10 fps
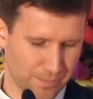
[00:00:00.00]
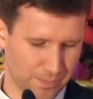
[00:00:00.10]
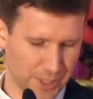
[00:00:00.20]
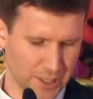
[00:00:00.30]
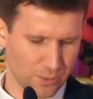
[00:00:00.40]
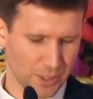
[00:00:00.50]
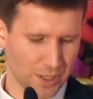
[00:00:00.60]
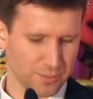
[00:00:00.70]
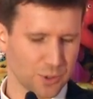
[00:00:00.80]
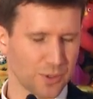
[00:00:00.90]
But now we
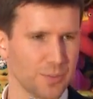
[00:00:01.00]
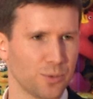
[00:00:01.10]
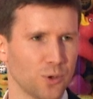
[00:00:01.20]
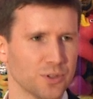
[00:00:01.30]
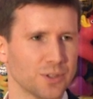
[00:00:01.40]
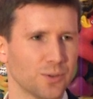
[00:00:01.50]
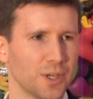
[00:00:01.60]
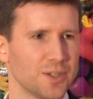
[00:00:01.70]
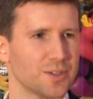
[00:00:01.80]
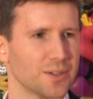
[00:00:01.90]
come to an important
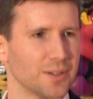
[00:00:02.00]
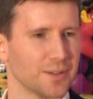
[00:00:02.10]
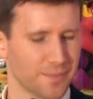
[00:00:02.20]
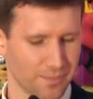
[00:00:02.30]
question.